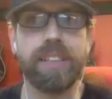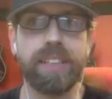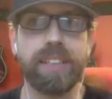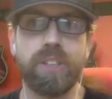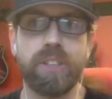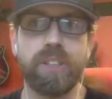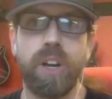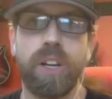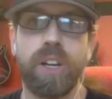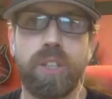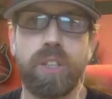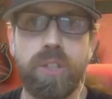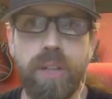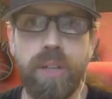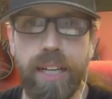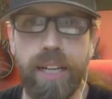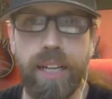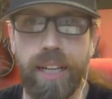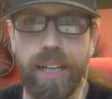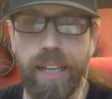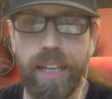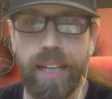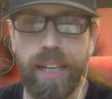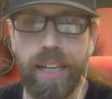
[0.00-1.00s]
in dog
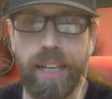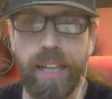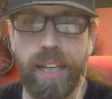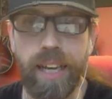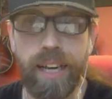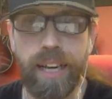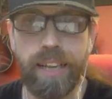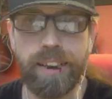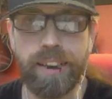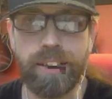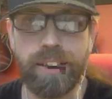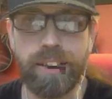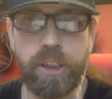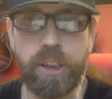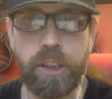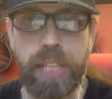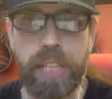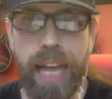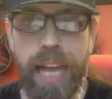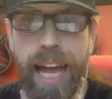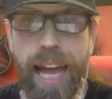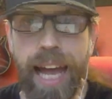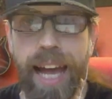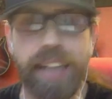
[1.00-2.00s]
training
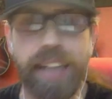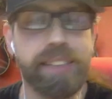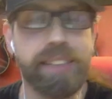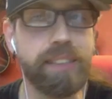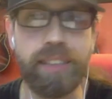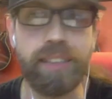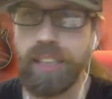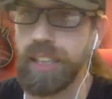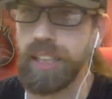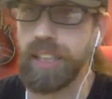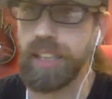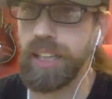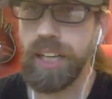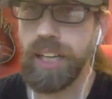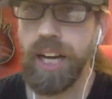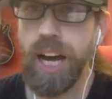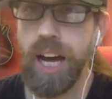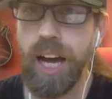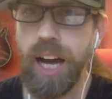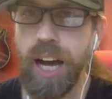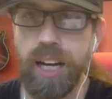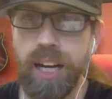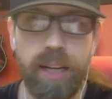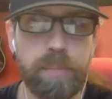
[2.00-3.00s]
just hasn't
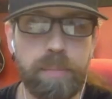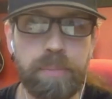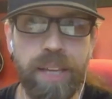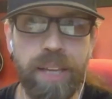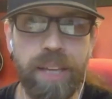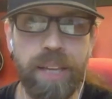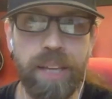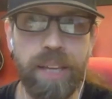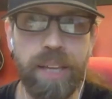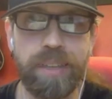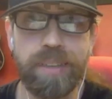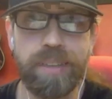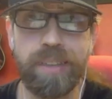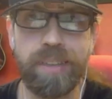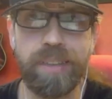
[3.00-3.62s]
caught up yet.